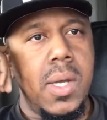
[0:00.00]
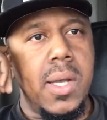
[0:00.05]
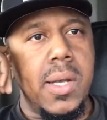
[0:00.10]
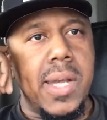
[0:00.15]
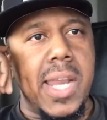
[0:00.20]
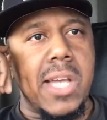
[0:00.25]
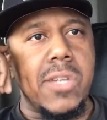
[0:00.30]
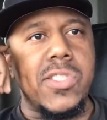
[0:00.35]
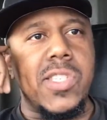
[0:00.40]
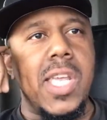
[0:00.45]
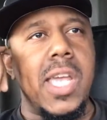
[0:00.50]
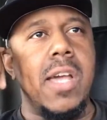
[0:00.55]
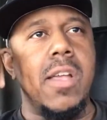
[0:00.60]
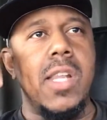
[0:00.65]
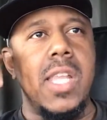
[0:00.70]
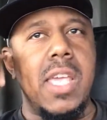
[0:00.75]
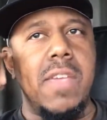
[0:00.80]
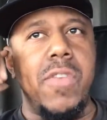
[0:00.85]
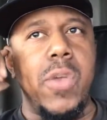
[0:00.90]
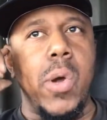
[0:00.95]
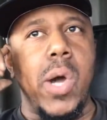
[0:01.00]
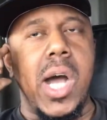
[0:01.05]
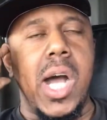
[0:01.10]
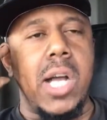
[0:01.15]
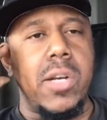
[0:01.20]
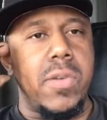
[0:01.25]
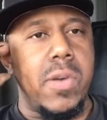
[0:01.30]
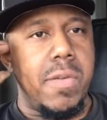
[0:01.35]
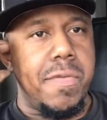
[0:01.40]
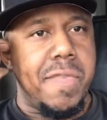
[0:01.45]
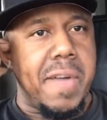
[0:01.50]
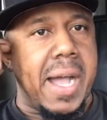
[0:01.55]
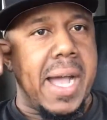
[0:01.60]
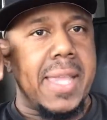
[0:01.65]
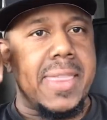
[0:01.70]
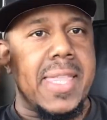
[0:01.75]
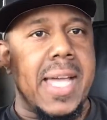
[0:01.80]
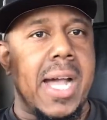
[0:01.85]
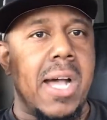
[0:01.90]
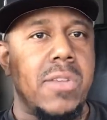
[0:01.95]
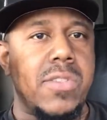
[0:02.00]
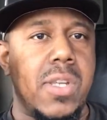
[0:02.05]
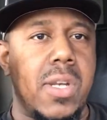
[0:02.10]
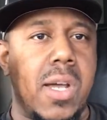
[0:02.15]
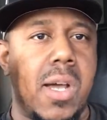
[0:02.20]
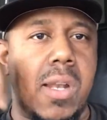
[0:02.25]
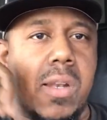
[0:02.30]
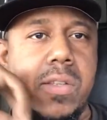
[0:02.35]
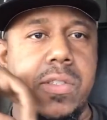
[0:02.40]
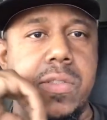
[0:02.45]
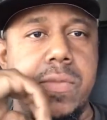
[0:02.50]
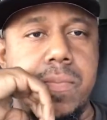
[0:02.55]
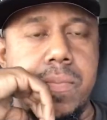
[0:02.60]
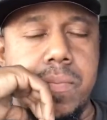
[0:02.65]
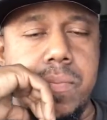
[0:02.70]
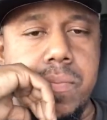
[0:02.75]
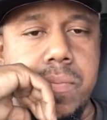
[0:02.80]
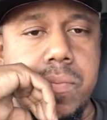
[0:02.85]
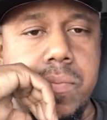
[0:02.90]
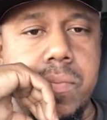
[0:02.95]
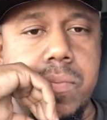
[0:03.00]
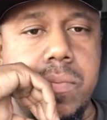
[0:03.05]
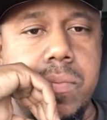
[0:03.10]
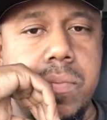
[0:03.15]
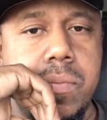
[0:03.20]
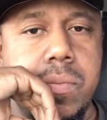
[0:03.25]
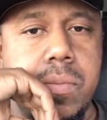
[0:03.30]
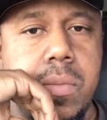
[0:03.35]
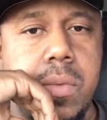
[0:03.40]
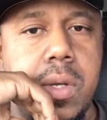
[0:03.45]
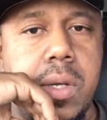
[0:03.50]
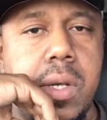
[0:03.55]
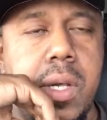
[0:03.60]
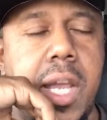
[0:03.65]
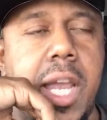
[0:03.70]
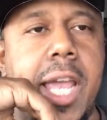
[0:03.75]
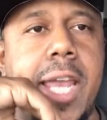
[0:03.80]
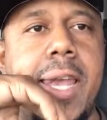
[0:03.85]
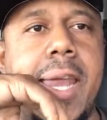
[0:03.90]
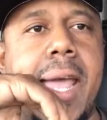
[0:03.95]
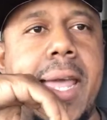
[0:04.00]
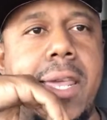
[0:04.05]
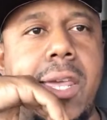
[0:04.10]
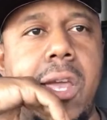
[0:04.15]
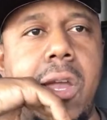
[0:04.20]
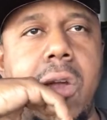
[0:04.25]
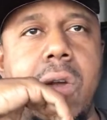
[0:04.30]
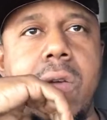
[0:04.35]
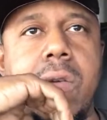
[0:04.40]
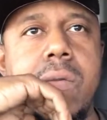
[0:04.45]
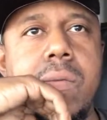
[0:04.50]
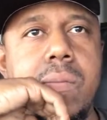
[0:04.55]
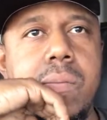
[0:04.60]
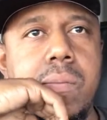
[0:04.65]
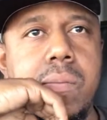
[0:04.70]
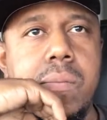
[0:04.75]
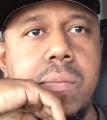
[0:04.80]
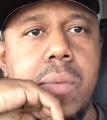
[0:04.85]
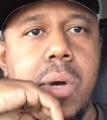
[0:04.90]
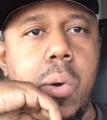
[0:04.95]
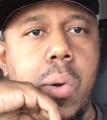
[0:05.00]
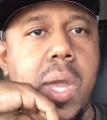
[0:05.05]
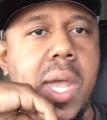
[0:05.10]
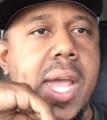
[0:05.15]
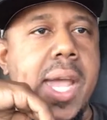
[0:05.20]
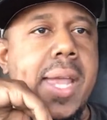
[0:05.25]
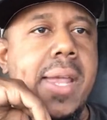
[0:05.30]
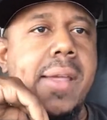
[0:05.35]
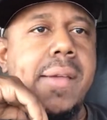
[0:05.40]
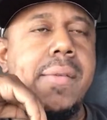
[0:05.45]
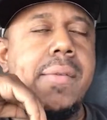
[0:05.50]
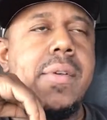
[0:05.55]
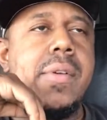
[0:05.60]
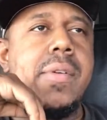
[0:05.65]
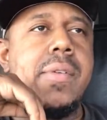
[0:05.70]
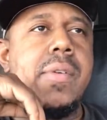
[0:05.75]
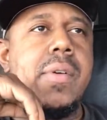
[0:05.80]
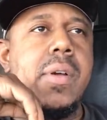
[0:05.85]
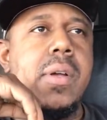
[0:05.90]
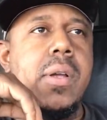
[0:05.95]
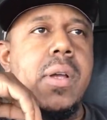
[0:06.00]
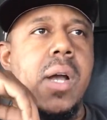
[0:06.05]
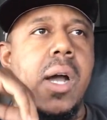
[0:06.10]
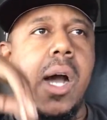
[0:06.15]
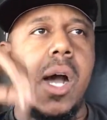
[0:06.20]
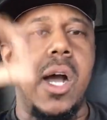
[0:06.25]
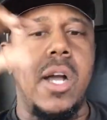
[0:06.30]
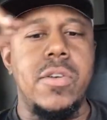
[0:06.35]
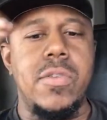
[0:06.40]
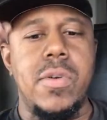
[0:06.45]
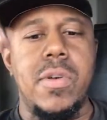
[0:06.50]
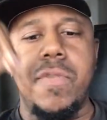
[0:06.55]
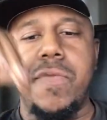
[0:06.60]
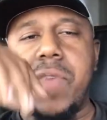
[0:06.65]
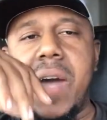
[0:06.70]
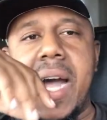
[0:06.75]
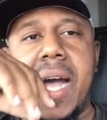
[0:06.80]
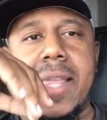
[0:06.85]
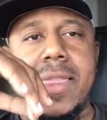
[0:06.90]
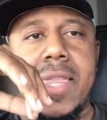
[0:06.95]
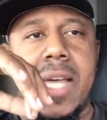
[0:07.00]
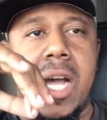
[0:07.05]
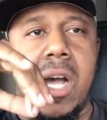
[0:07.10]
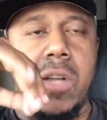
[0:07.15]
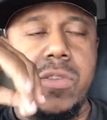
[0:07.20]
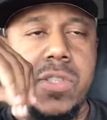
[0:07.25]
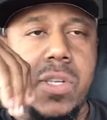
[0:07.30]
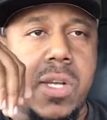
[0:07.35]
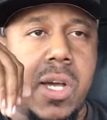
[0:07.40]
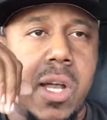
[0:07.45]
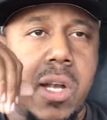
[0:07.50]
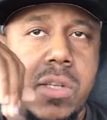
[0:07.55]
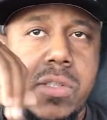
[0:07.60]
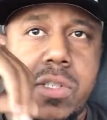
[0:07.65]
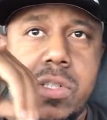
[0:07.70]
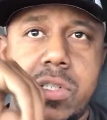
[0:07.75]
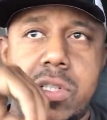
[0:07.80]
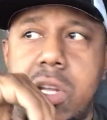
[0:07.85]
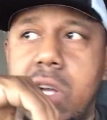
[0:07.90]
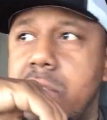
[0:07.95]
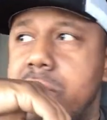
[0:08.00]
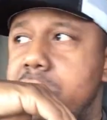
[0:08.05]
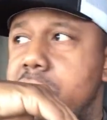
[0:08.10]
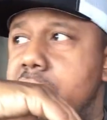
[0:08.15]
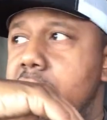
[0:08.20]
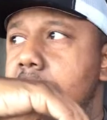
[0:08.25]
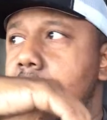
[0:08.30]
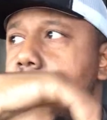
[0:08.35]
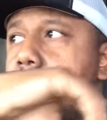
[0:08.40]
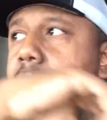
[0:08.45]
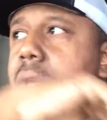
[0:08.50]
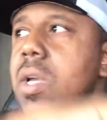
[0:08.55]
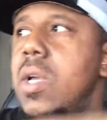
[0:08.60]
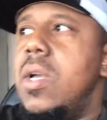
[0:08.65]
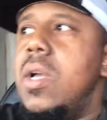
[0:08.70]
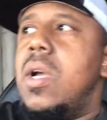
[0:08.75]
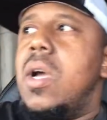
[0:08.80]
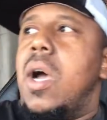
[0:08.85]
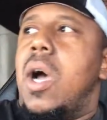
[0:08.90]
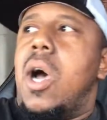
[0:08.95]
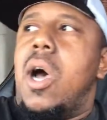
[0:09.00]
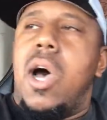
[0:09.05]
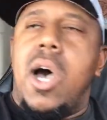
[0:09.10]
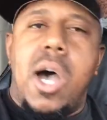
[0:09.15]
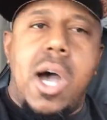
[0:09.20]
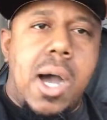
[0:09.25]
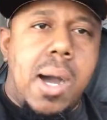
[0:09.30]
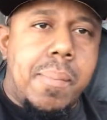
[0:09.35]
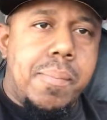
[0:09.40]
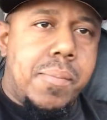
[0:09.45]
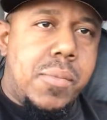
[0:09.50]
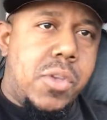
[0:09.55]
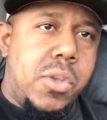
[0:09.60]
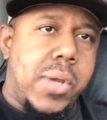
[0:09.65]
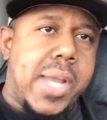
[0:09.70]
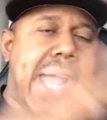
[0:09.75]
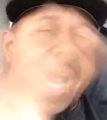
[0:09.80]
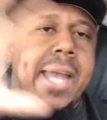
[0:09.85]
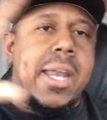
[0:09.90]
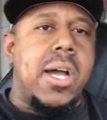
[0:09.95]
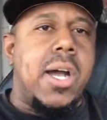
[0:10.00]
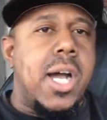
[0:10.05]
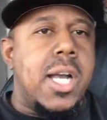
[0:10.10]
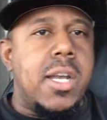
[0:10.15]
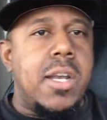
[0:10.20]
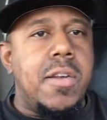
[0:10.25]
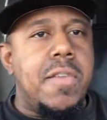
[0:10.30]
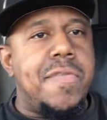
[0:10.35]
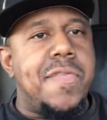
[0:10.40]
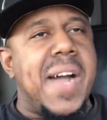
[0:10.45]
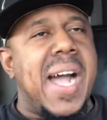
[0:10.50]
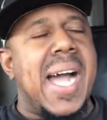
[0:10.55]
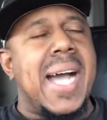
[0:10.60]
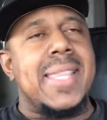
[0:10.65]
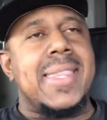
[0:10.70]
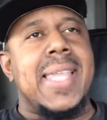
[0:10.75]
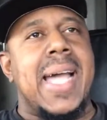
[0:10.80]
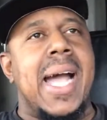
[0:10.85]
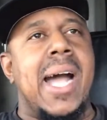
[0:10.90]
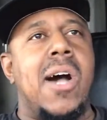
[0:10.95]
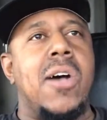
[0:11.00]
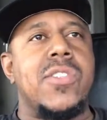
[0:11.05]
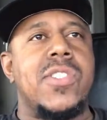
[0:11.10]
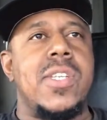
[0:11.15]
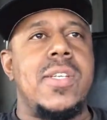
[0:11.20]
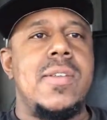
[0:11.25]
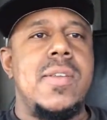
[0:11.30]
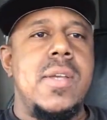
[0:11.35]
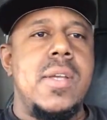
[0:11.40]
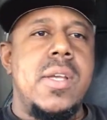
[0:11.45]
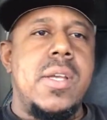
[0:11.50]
They'll still leave you $105,000 in that year. Okay, $105,000 and stuff. So You got $105,000.